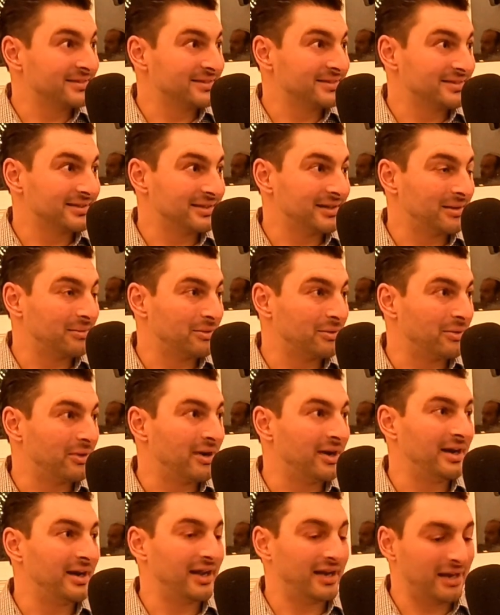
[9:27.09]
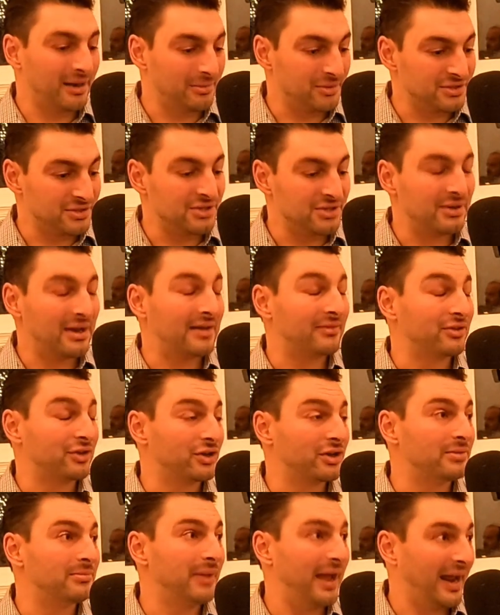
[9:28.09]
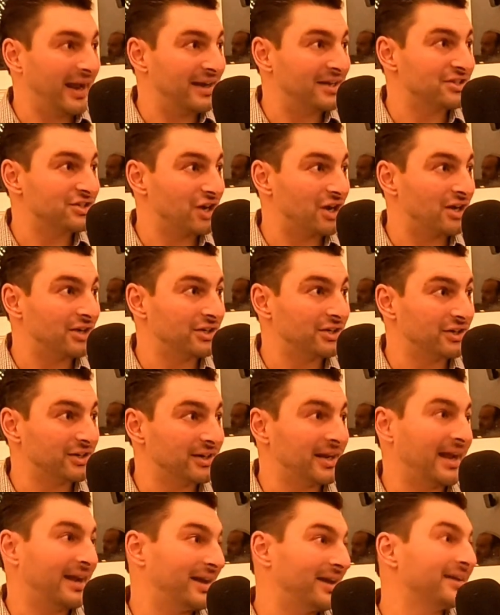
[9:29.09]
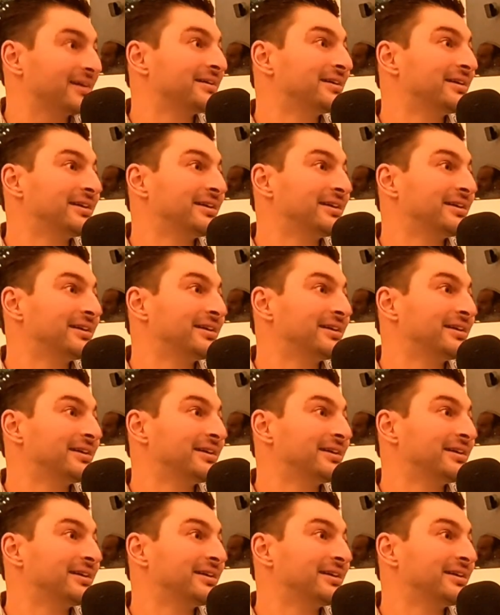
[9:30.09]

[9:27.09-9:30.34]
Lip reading: number one, and number two, have a good manage on your data.